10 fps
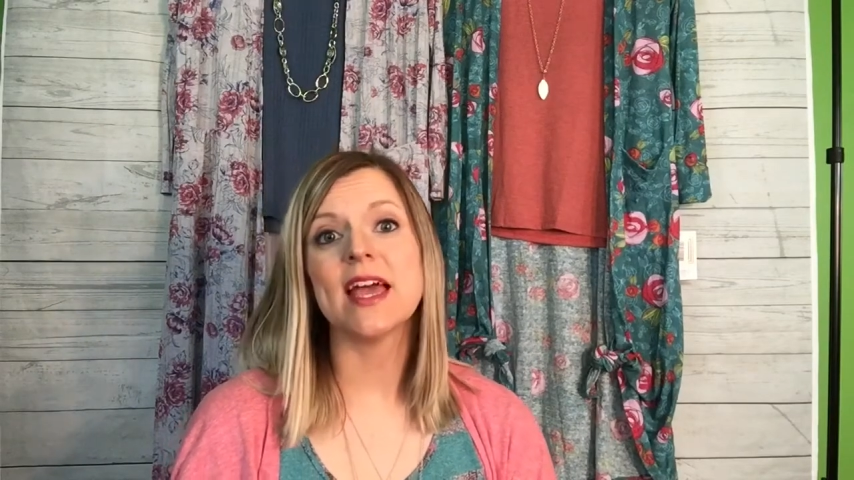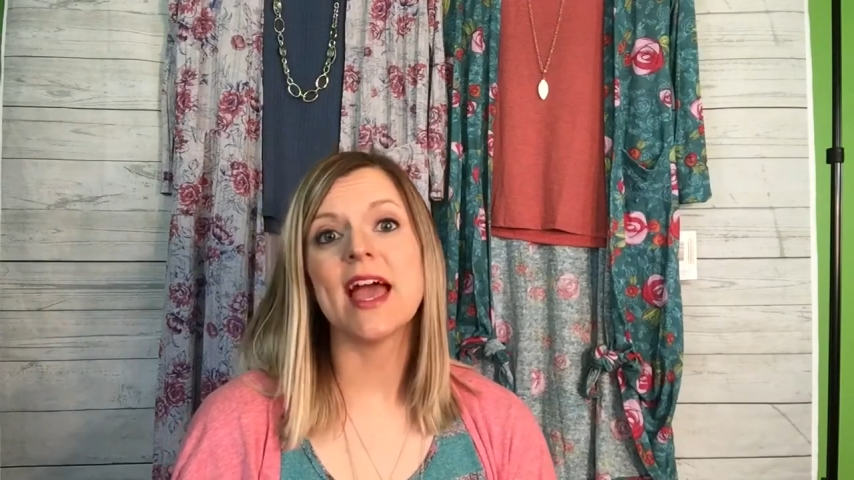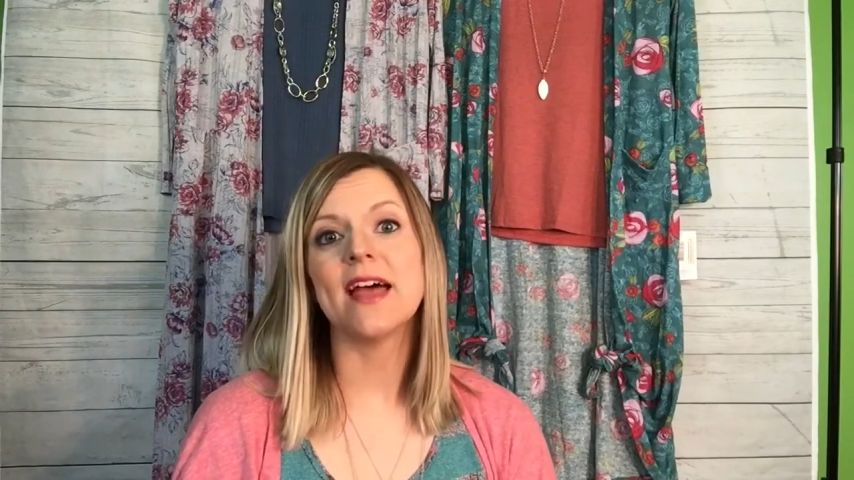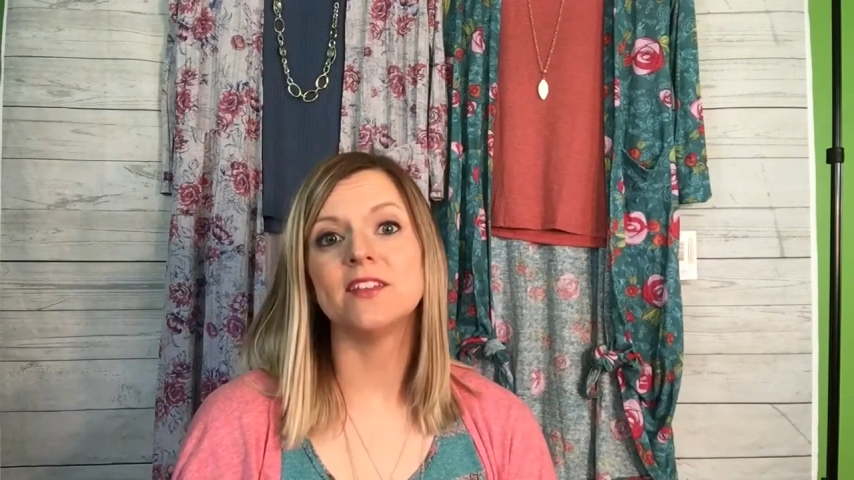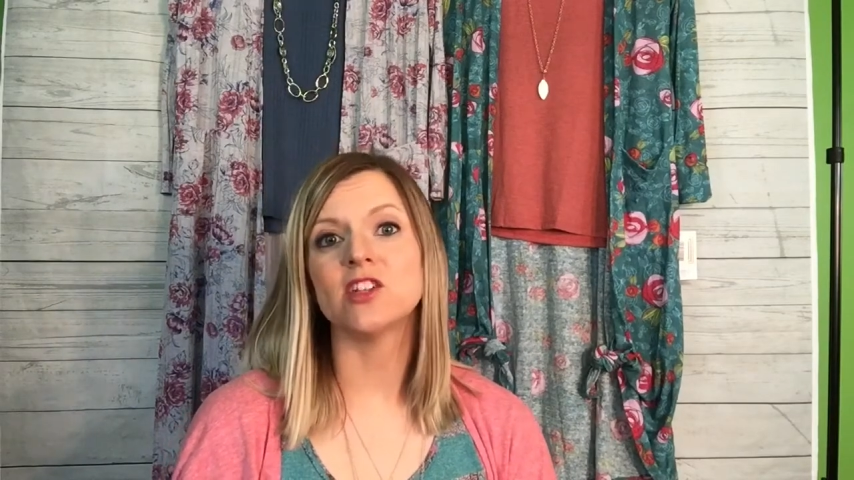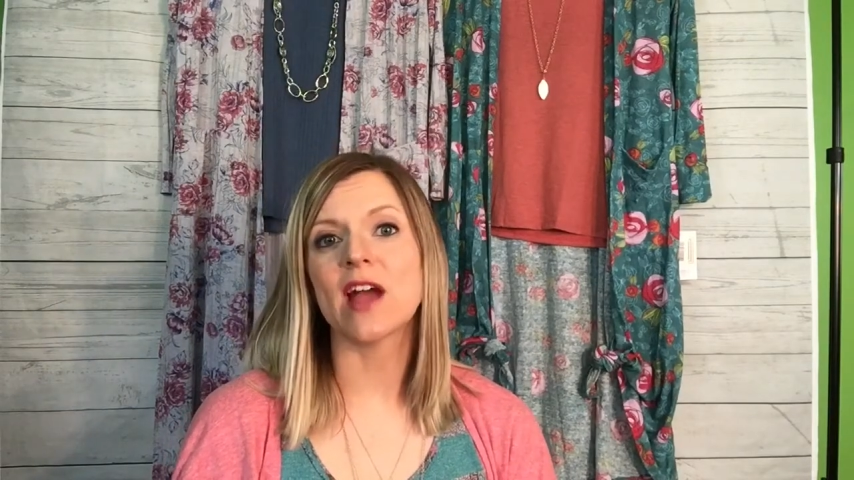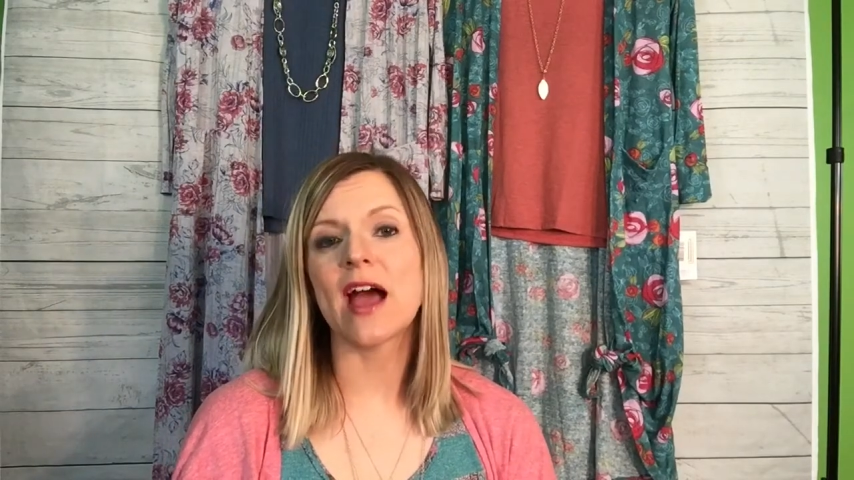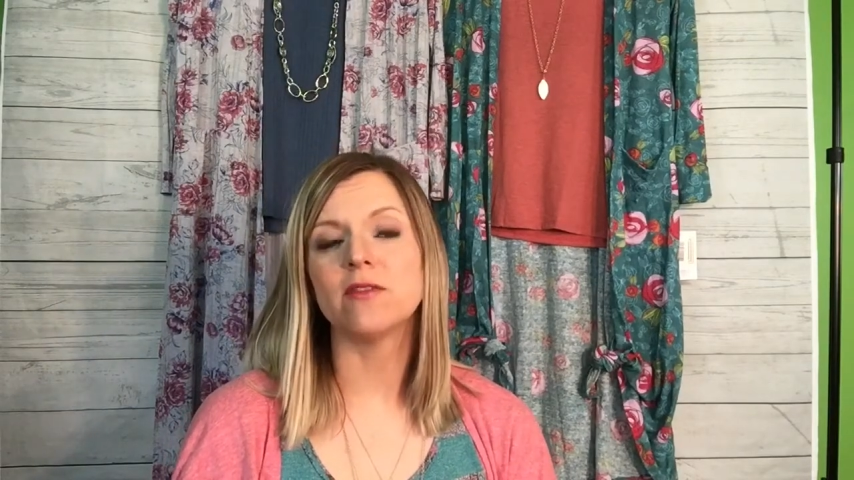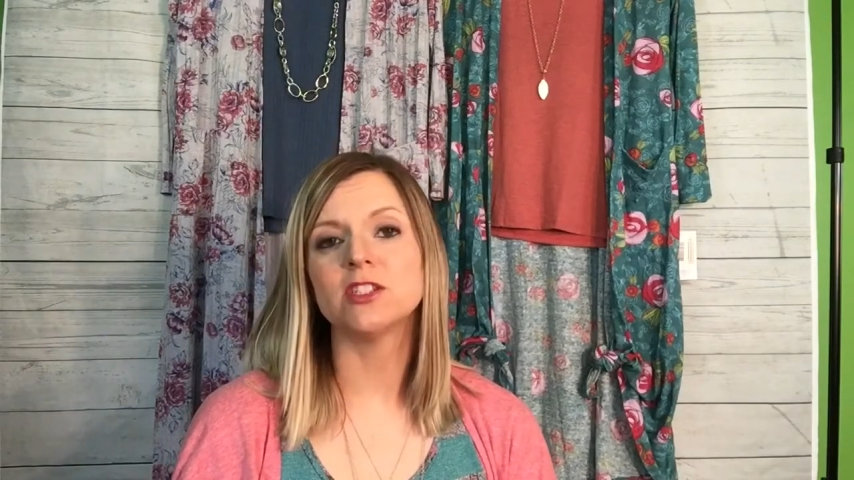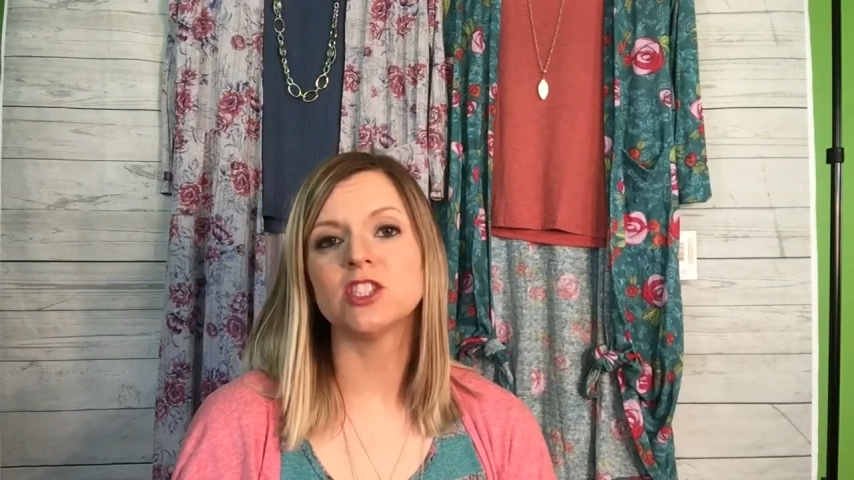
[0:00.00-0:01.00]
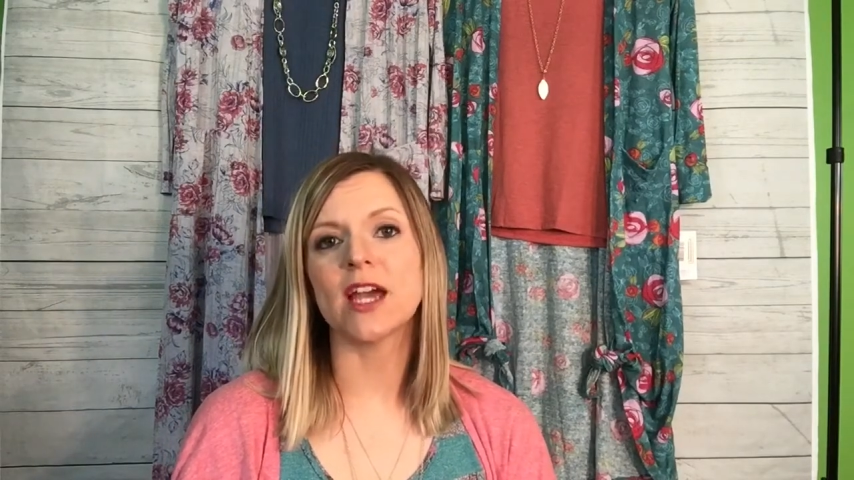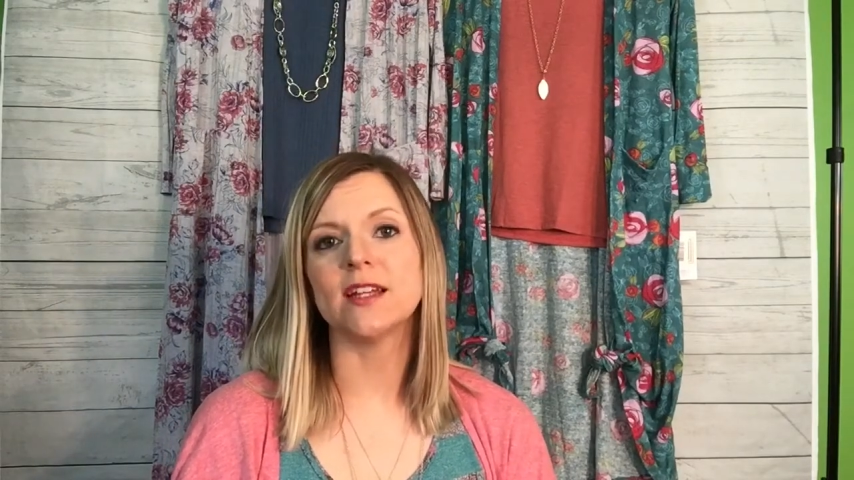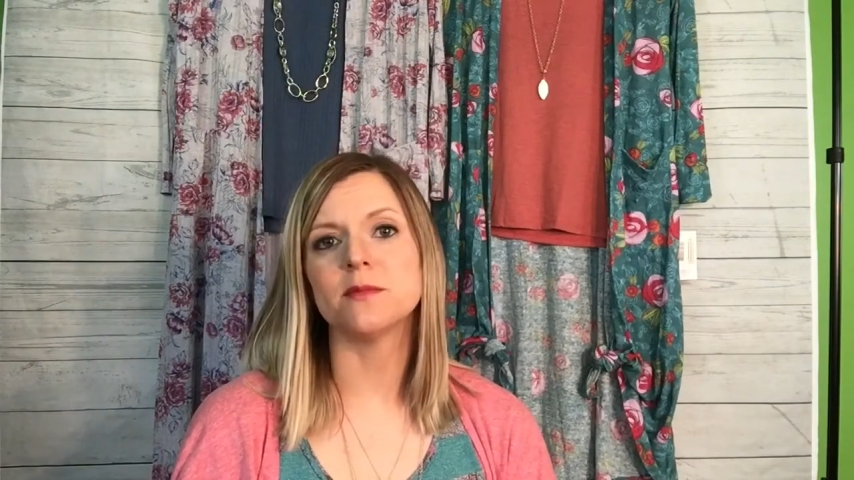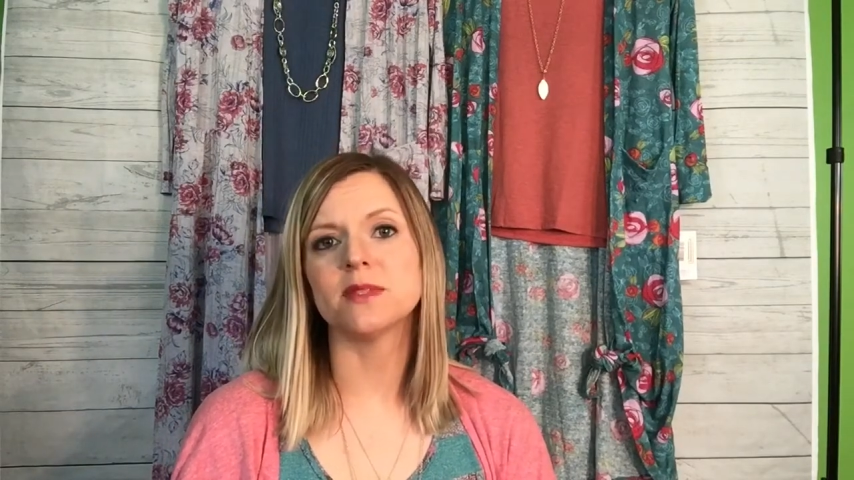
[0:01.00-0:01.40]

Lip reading: And your average item